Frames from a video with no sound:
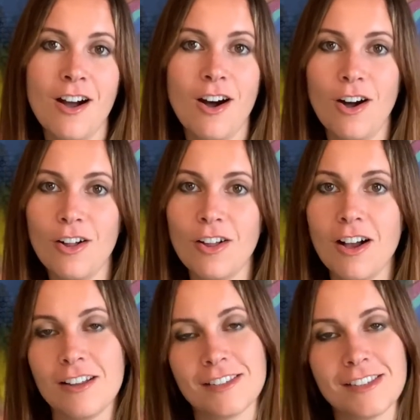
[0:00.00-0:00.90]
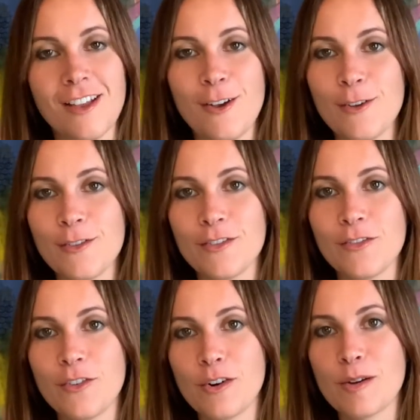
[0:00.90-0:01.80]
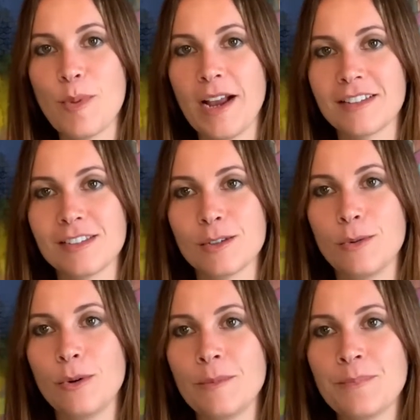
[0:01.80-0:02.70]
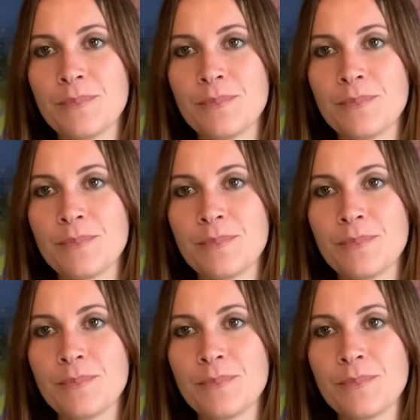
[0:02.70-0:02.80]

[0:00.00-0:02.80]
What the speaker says: all on sale for back to school.